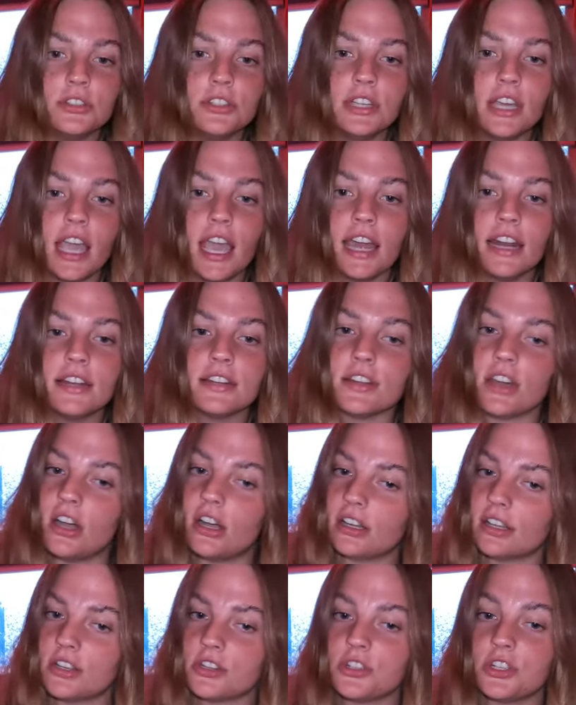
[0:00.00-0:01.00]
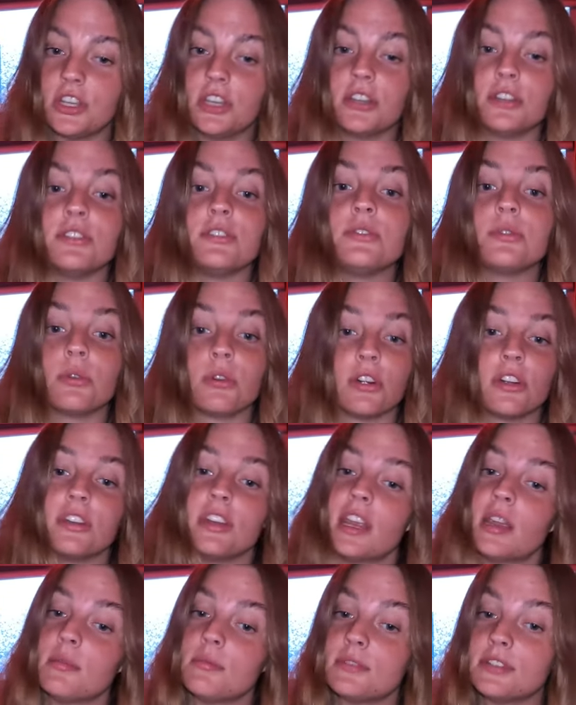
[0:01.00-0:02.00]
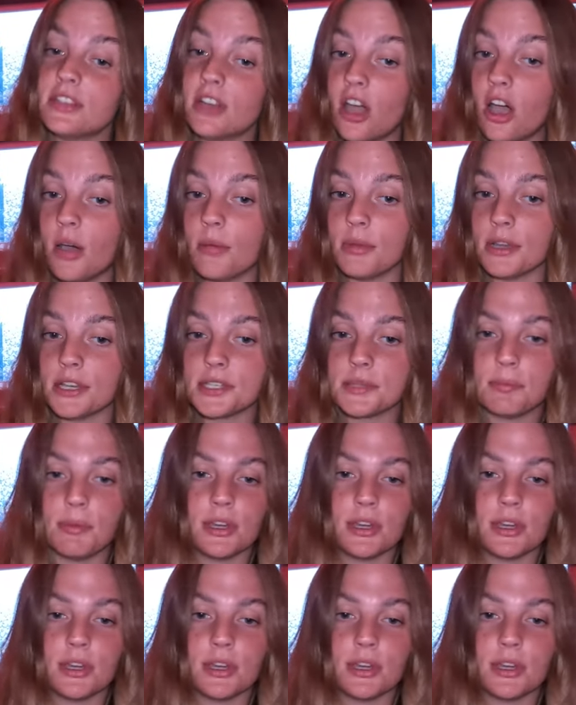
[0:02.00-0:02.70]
Hilda had a dog that she adored named Thomas,